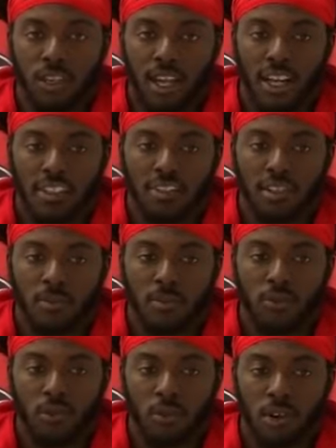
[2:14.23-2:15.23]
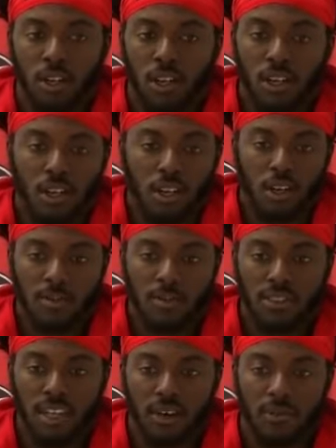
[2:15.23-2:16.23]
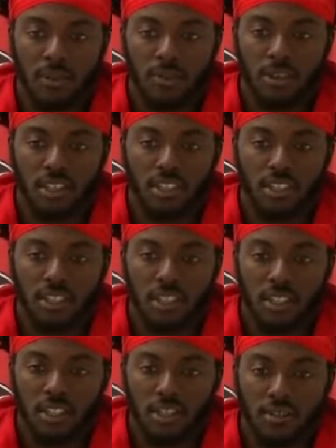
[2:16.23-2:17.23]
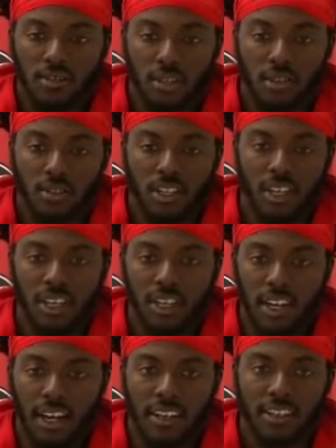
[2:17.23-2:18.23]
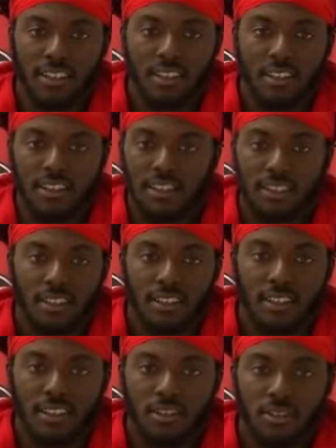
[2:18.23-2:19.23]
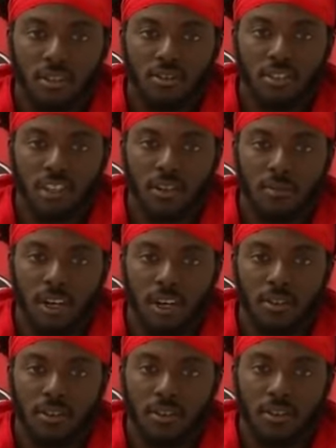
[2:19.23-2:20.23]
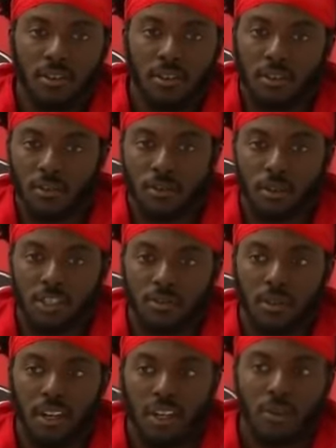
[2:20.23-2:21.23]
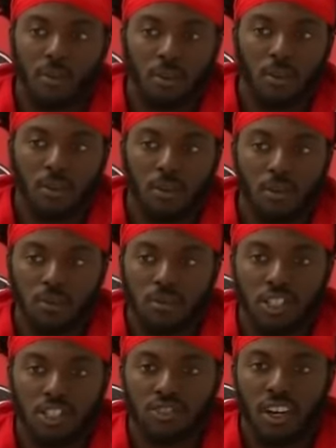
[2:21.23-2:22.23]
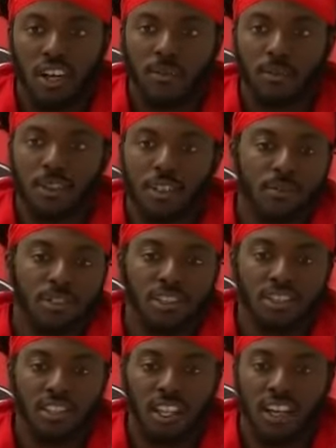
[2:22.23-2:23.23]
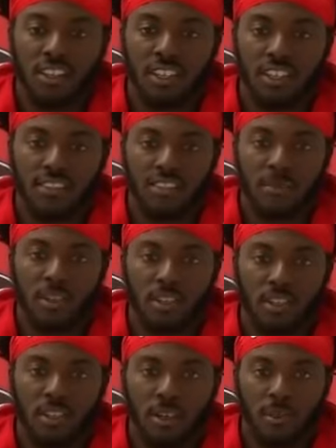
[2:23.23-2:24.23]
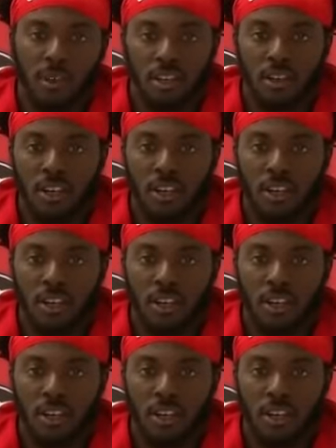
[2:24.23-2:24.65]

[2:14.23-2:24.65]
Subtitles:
Like I said before, it's not really much, that I can say about which play on which drive, but it was just a lot of things that we could have done better.